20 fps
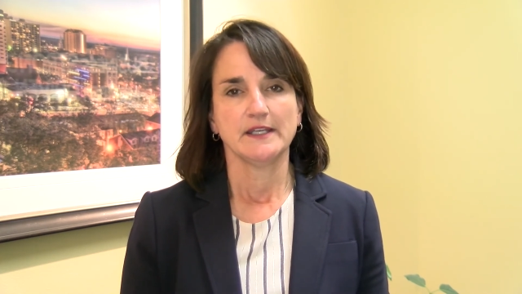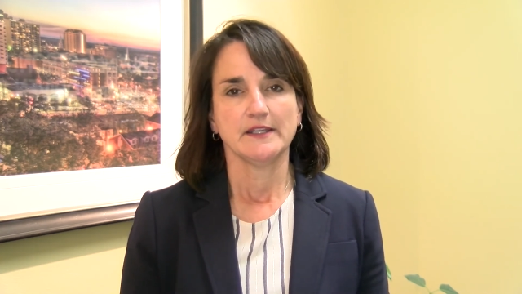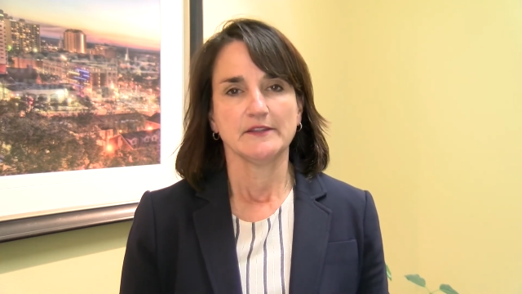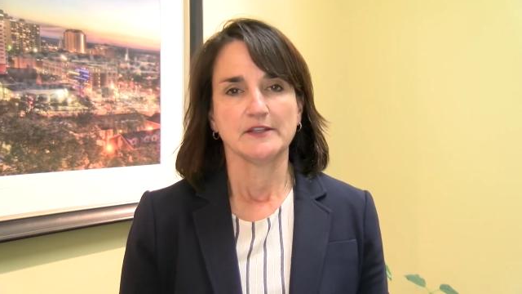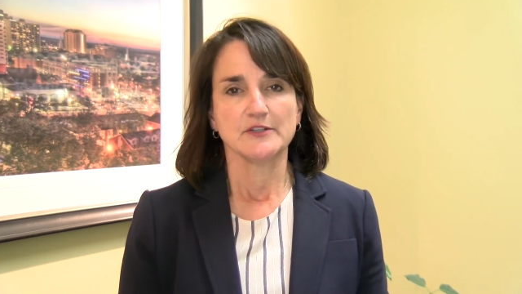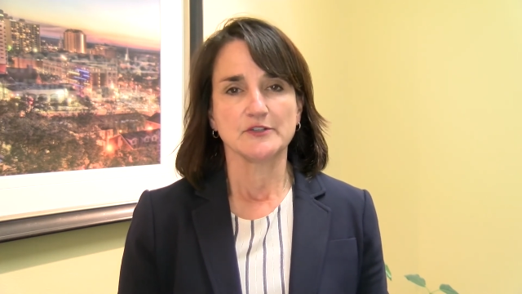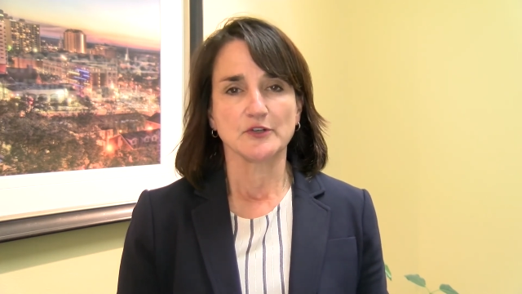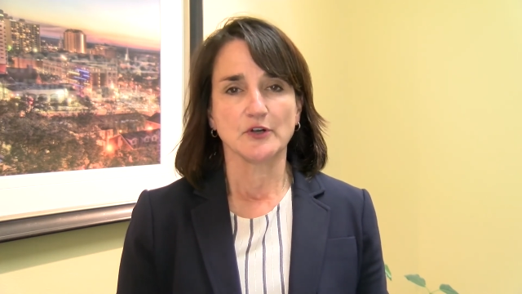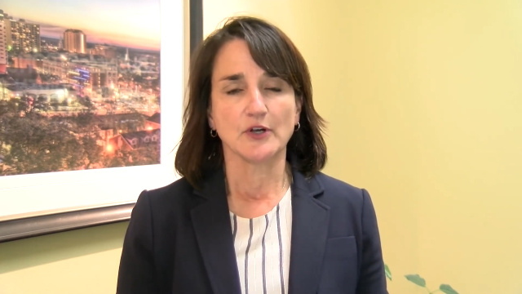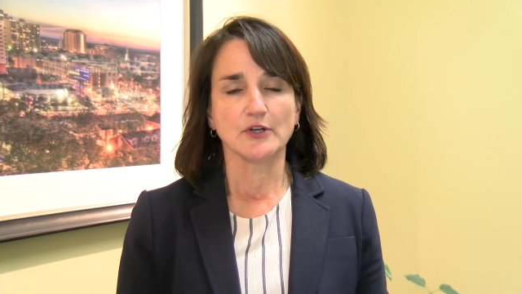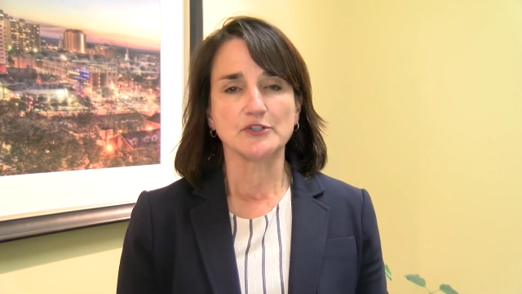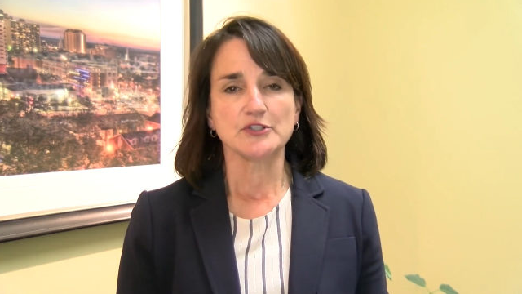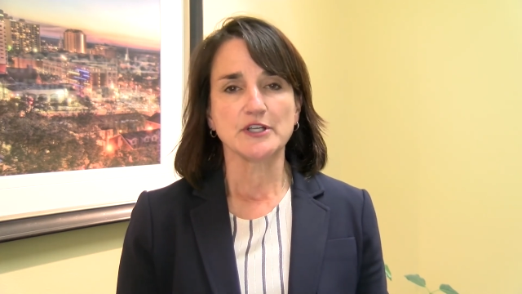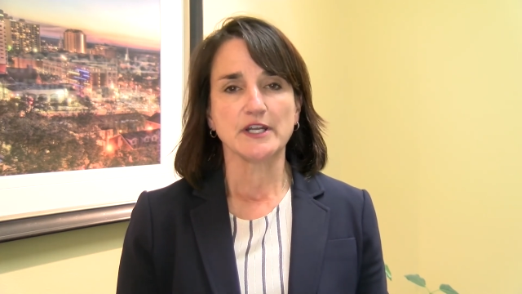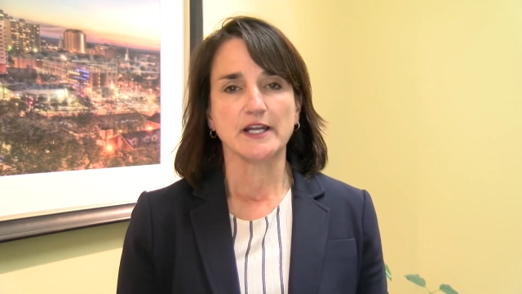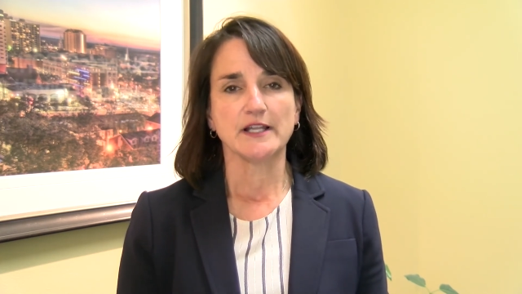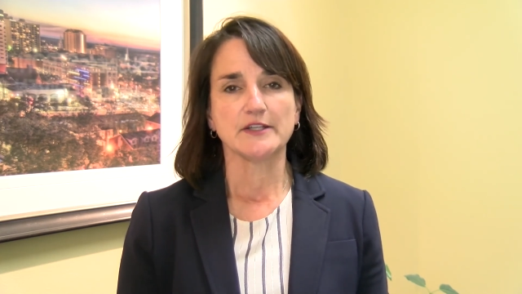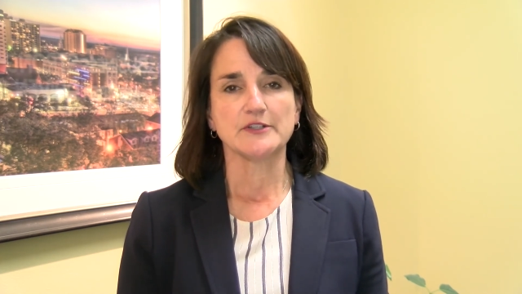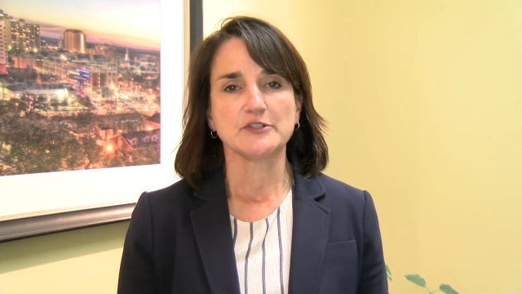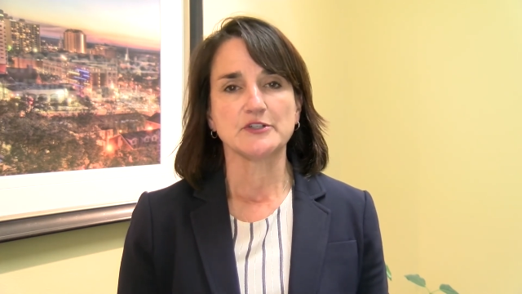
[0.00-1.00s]
These are
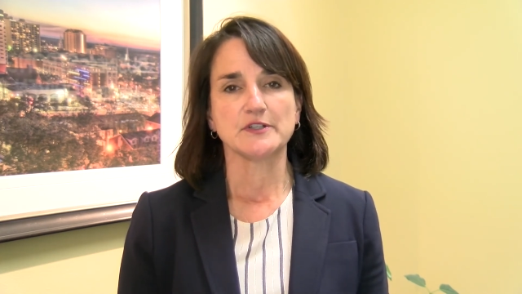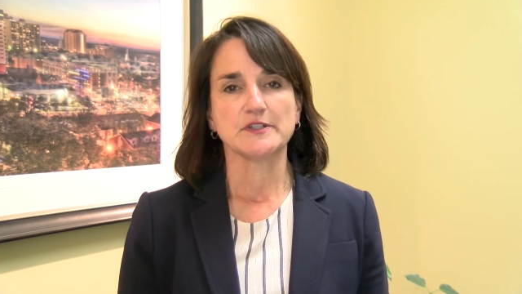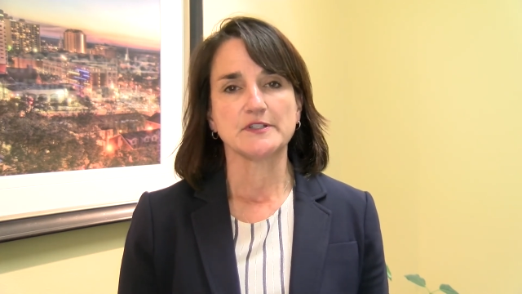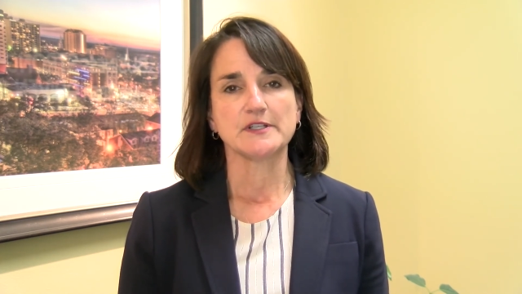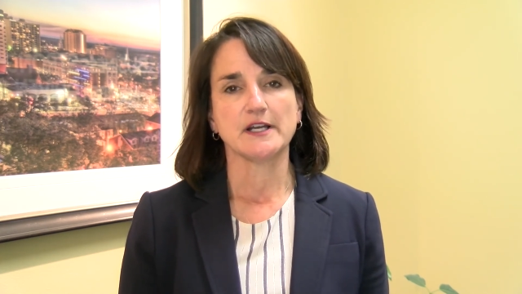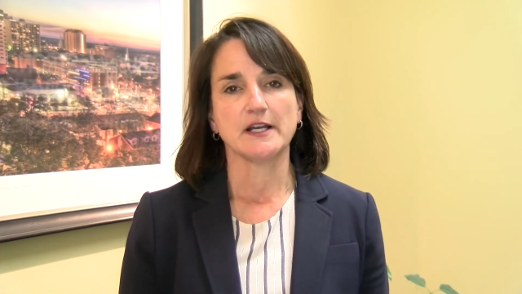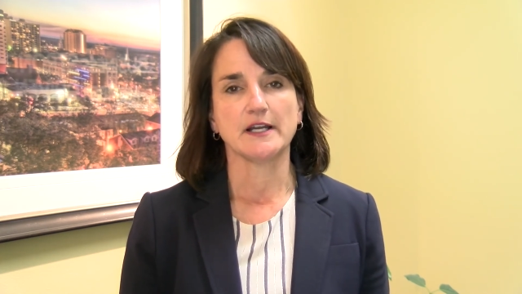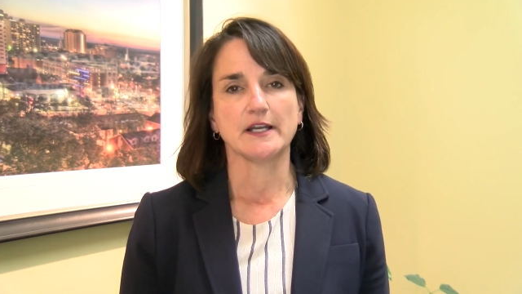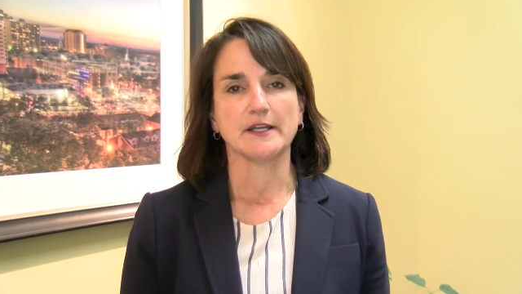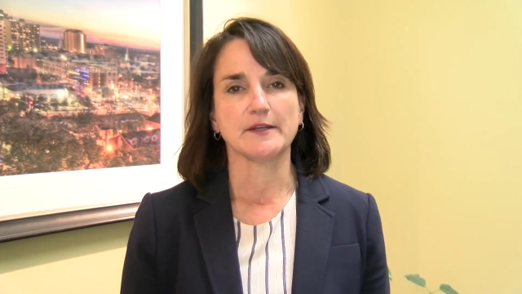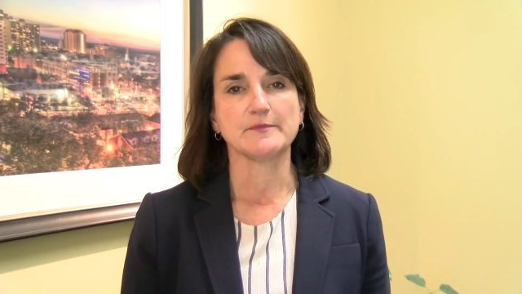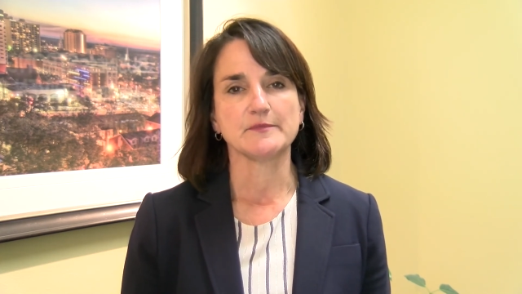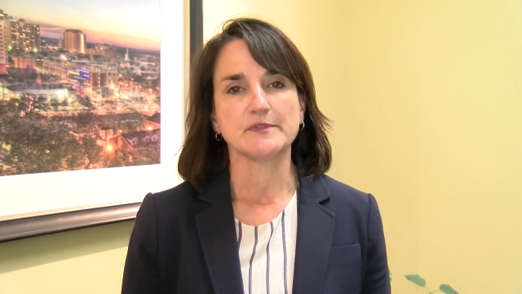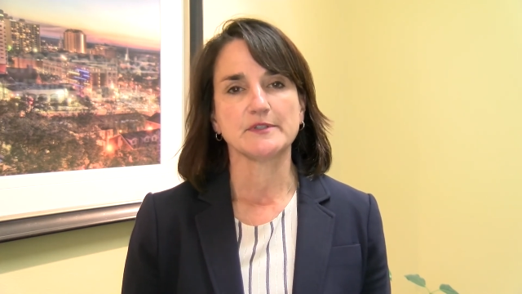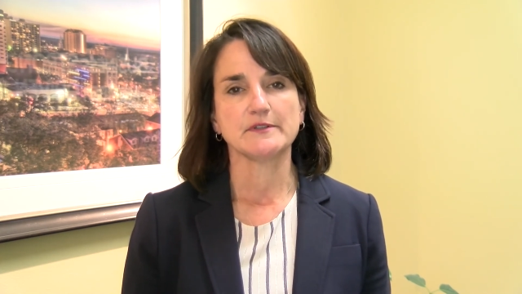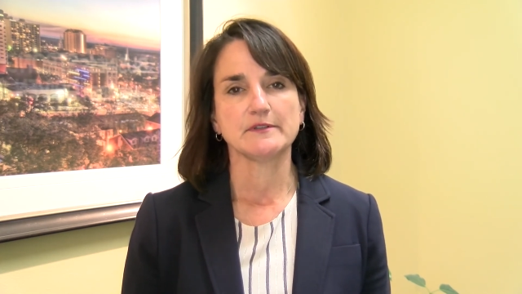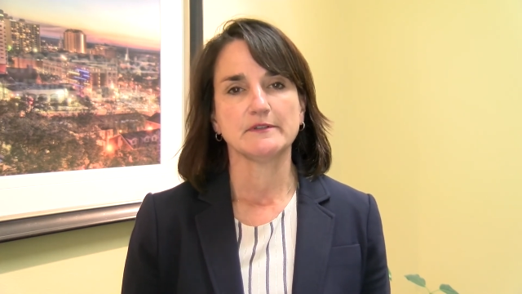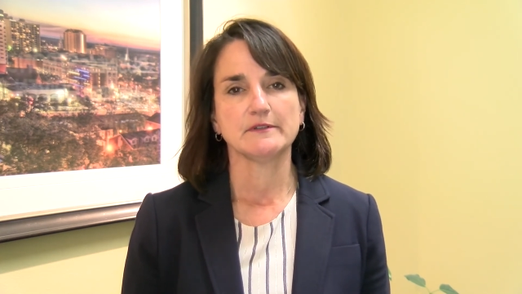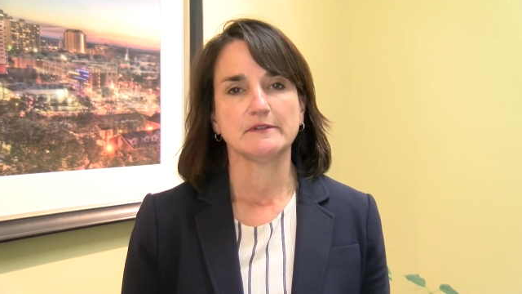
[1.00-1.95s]
challenging times.